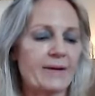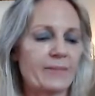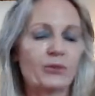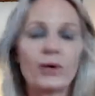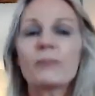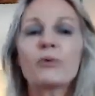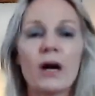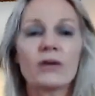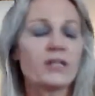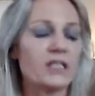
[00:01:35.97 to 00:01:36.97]
great
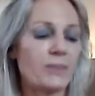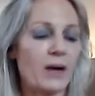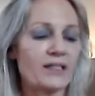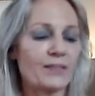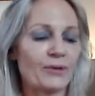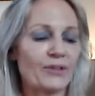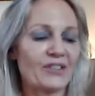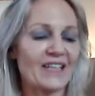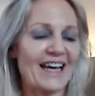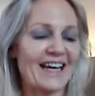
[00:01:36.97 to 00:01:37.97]
progress is possible, they're
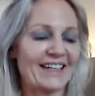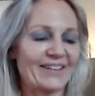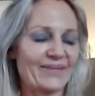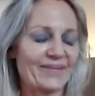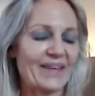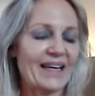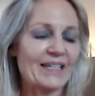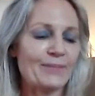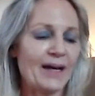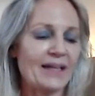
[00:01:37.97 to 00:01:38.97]
saying.
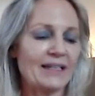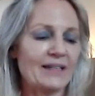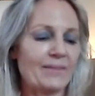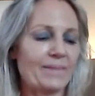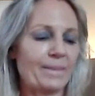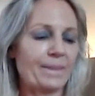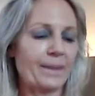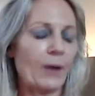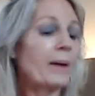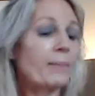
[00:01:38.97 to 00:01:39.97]
Independent,
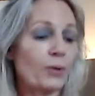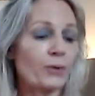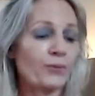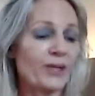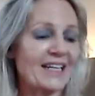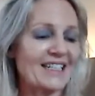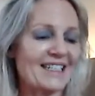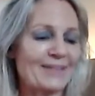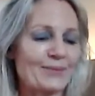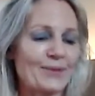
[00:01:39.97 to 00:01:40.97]
important
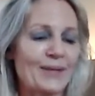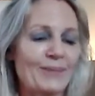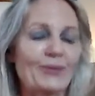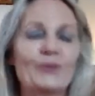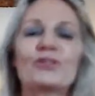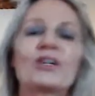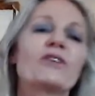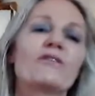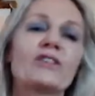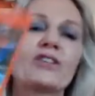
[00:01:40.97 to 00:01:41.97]
relationships with people who share
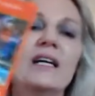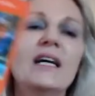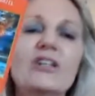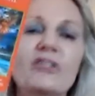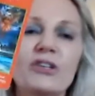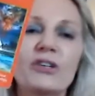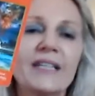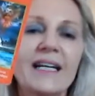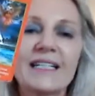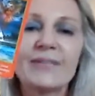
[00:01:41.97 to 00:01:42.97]
your vision. So you're connecting